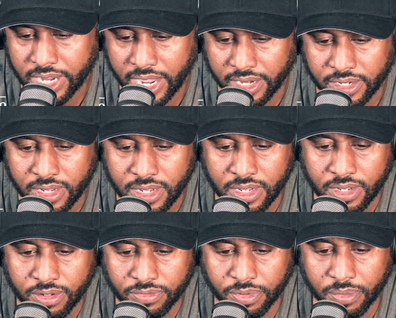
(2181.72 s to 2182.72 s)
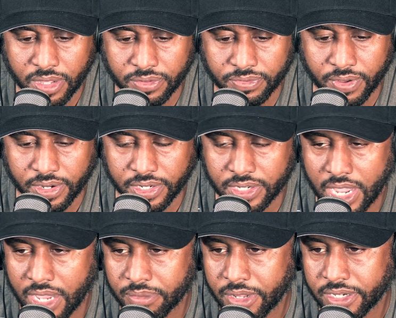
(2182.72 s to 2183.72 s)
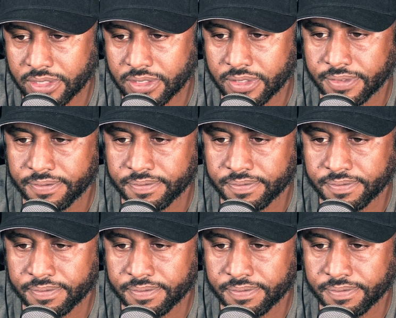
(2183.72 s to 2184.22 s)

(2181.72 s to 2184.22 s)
neck for motherfucking 9 minutes.